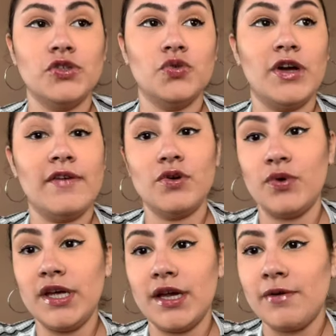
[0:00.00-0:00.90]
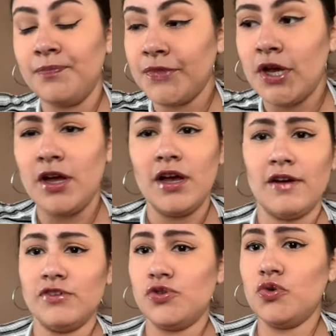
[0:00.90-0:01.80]
do it every week,
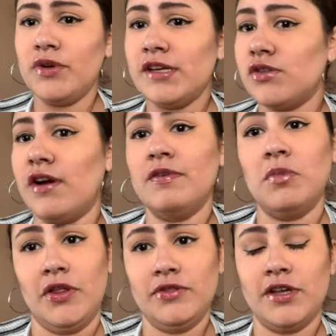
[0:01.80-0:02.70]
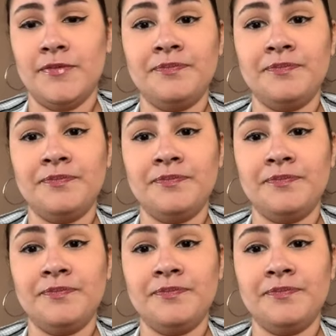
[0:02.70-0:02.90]
every 2 weeks, or every month.